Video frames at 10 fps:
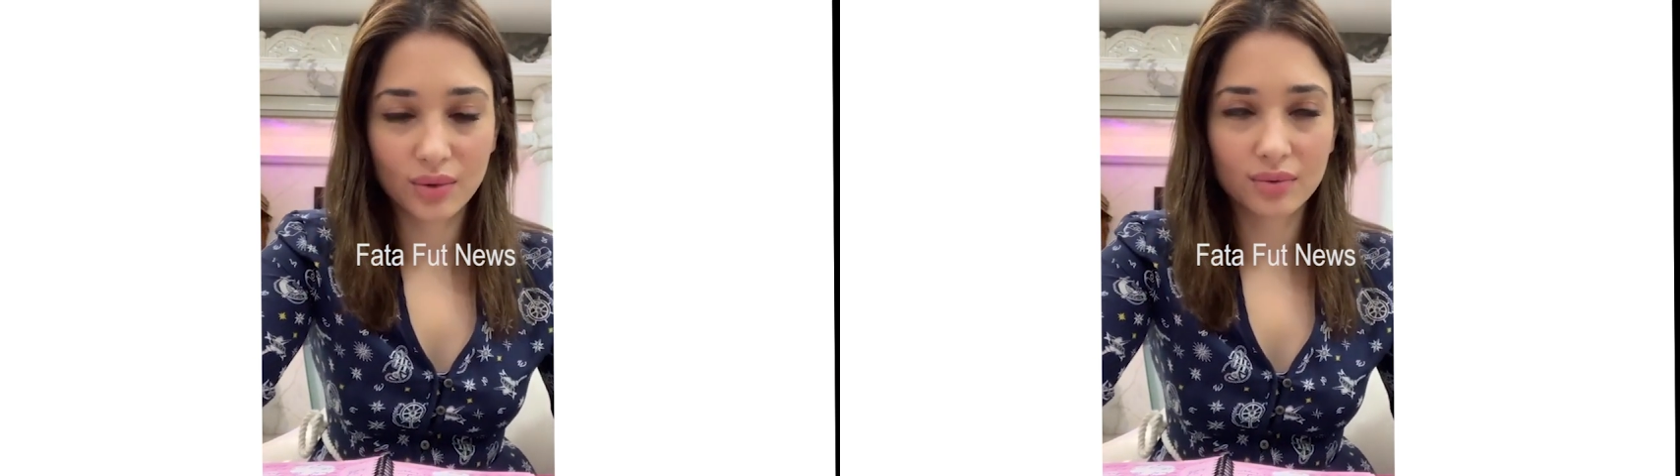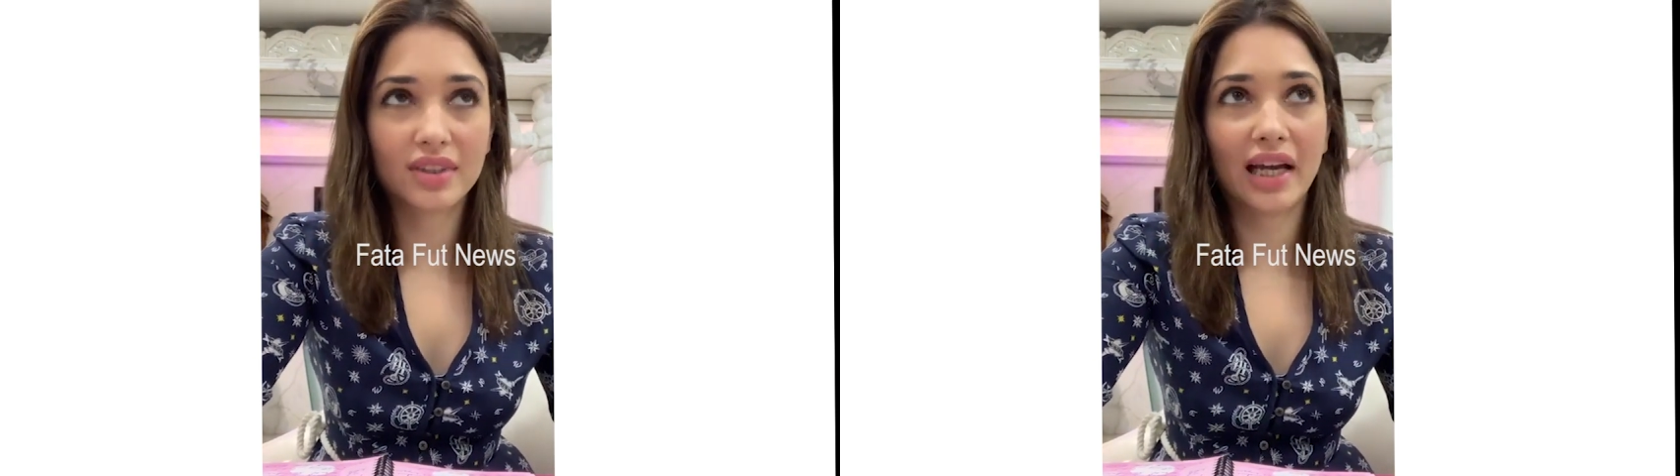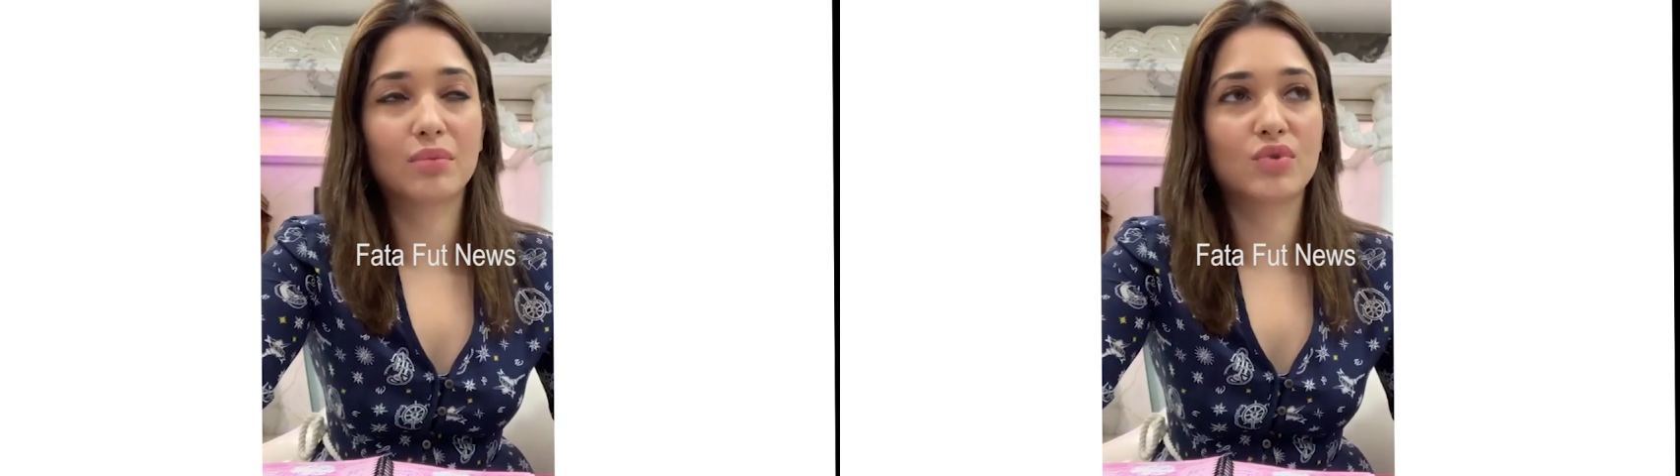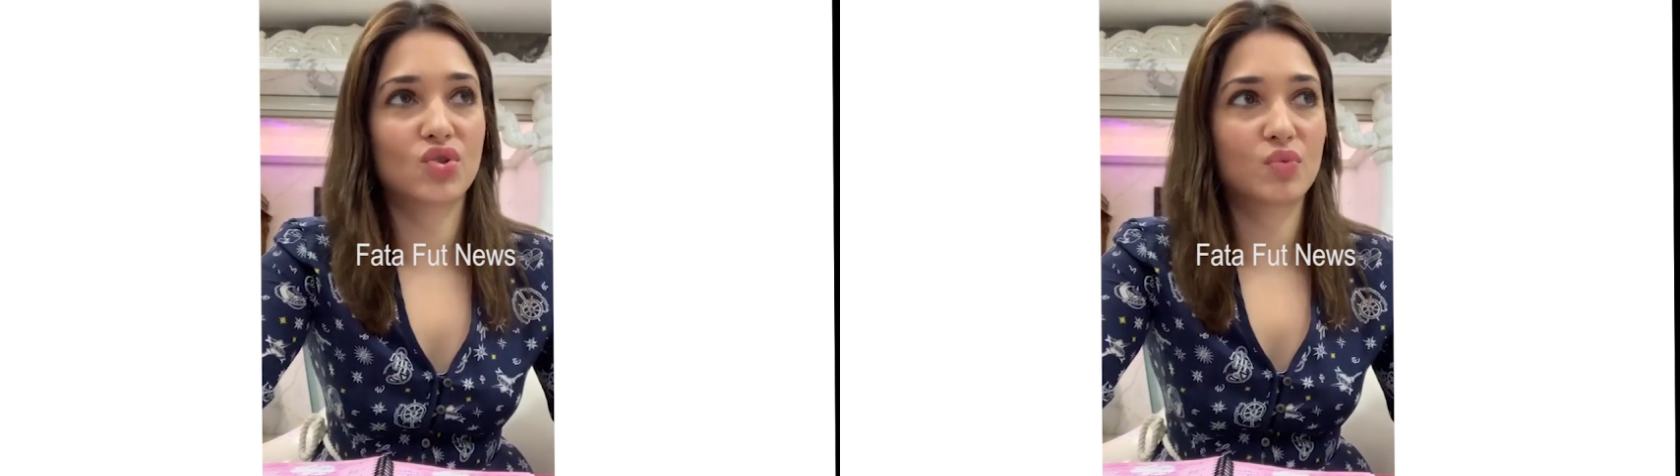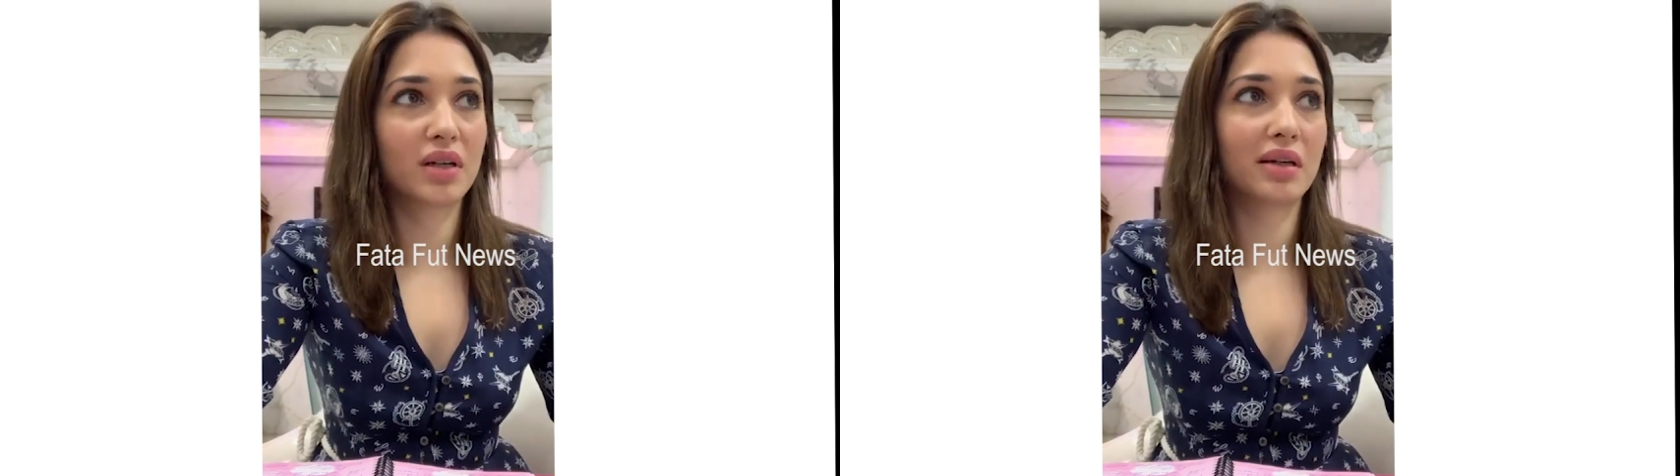you know, time has
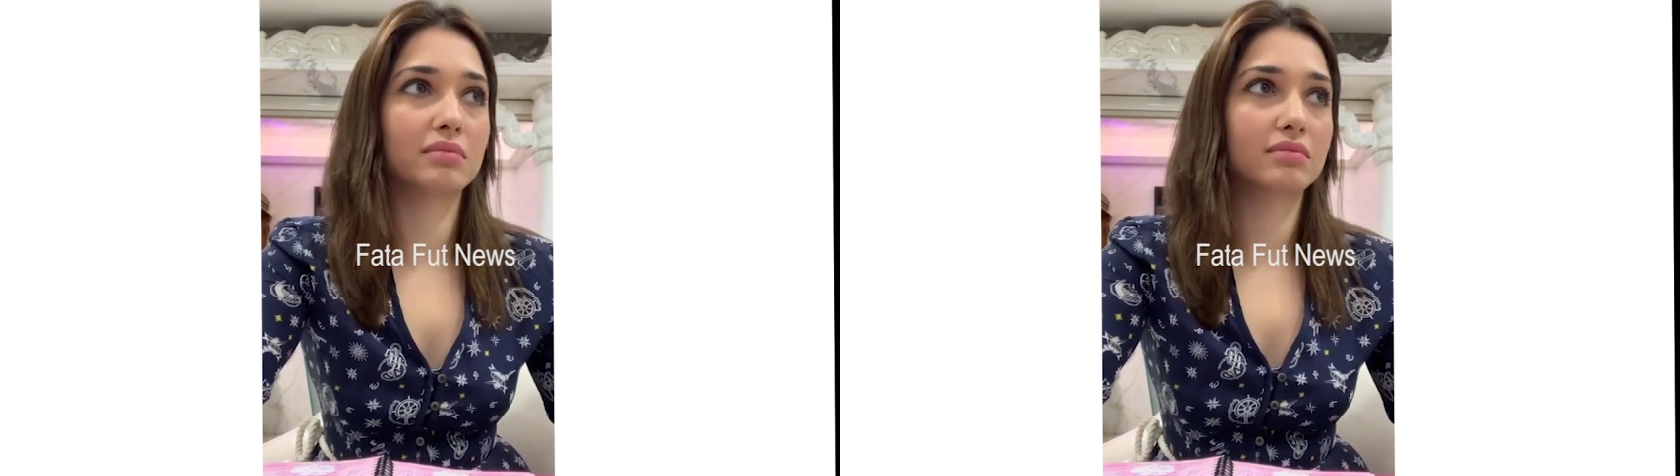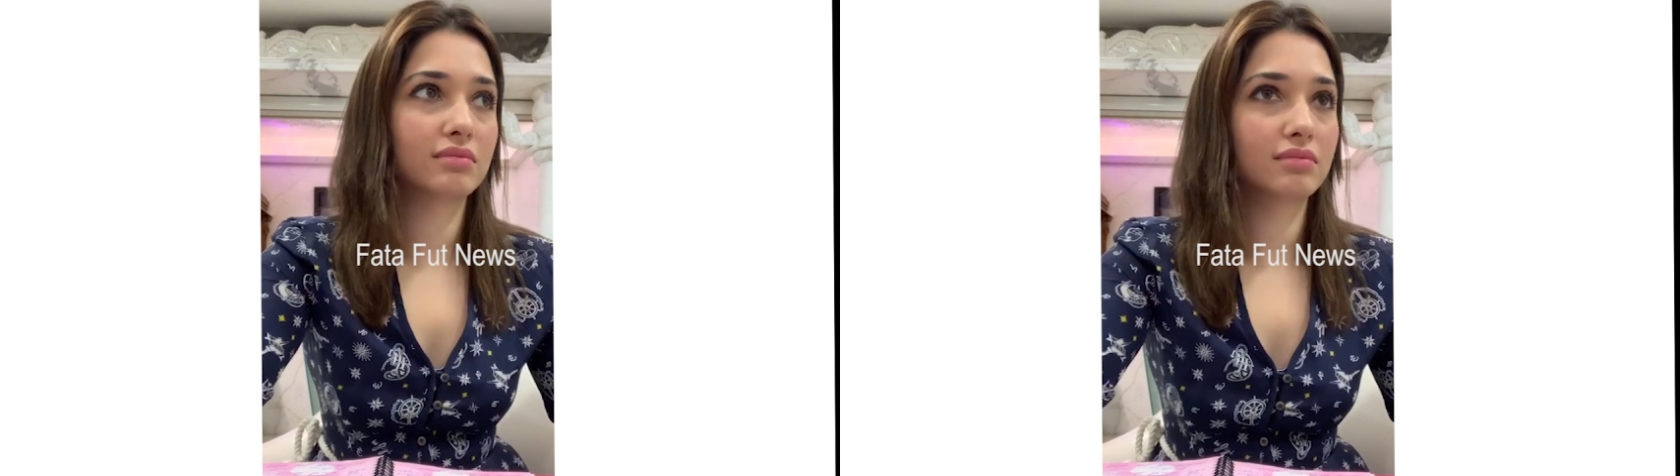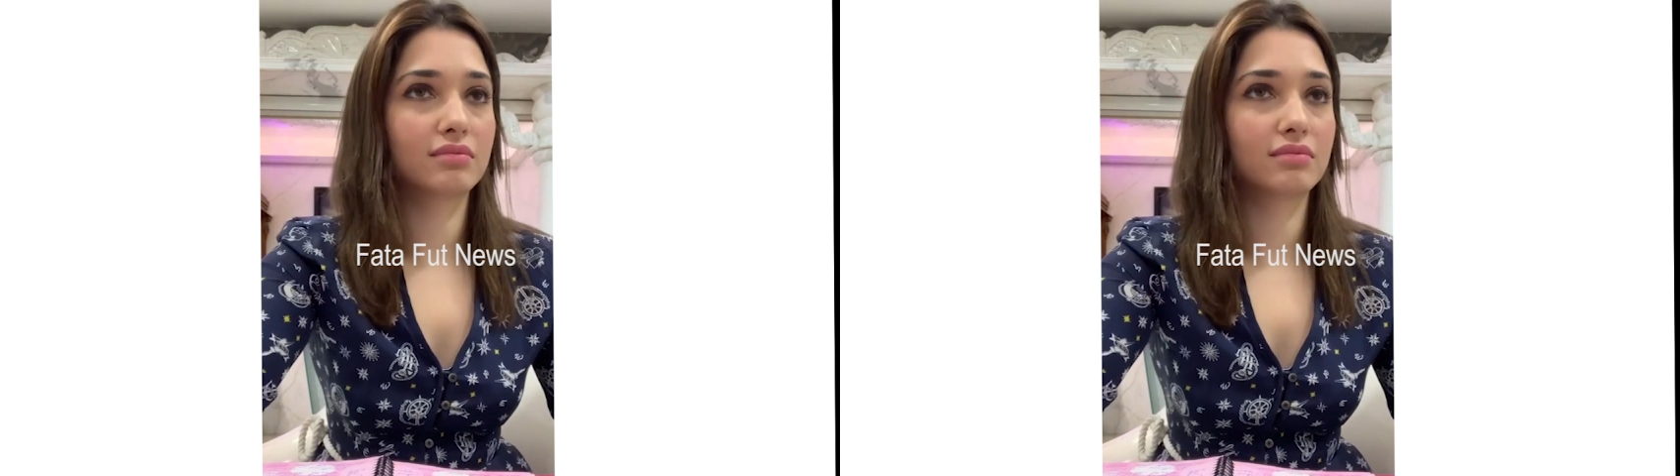just become